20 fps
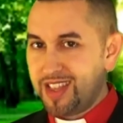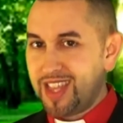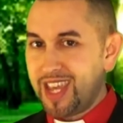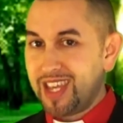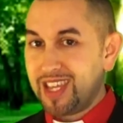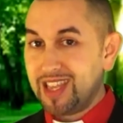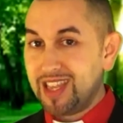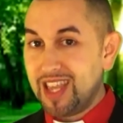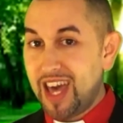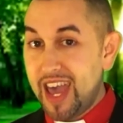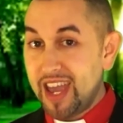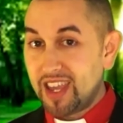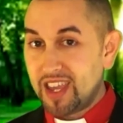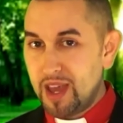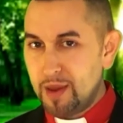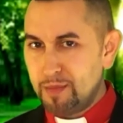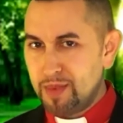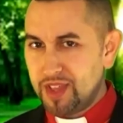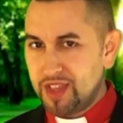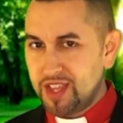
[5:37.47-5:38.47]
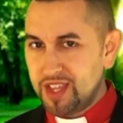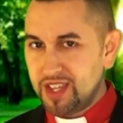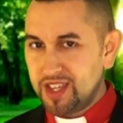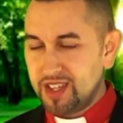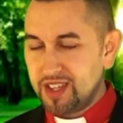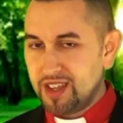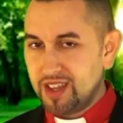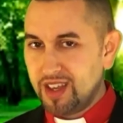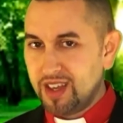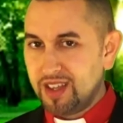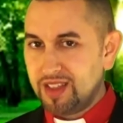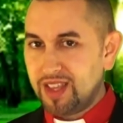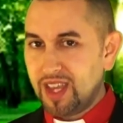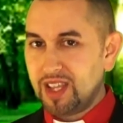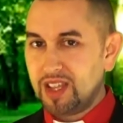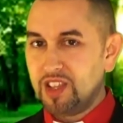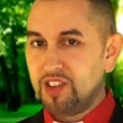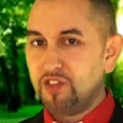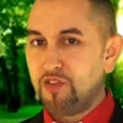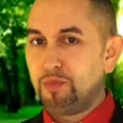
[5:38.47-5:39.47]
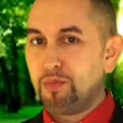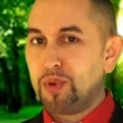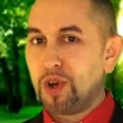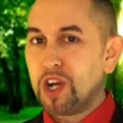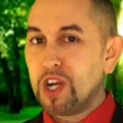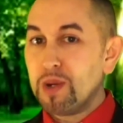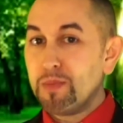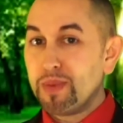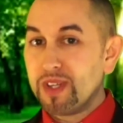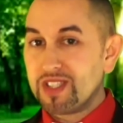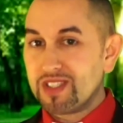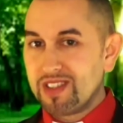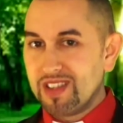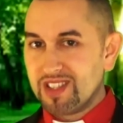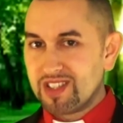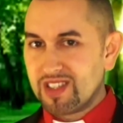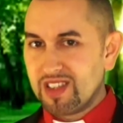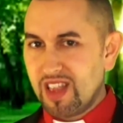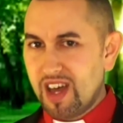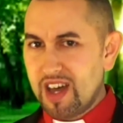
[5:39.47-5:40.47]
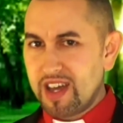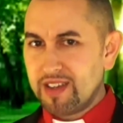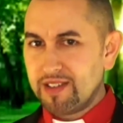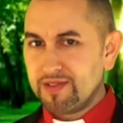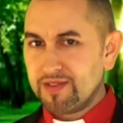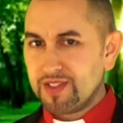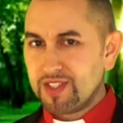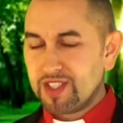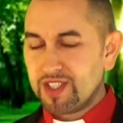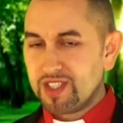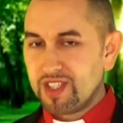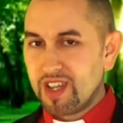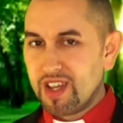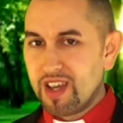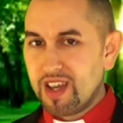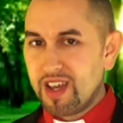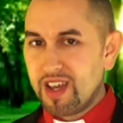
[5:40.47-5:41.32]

They lack empathy. They live purposeless lives.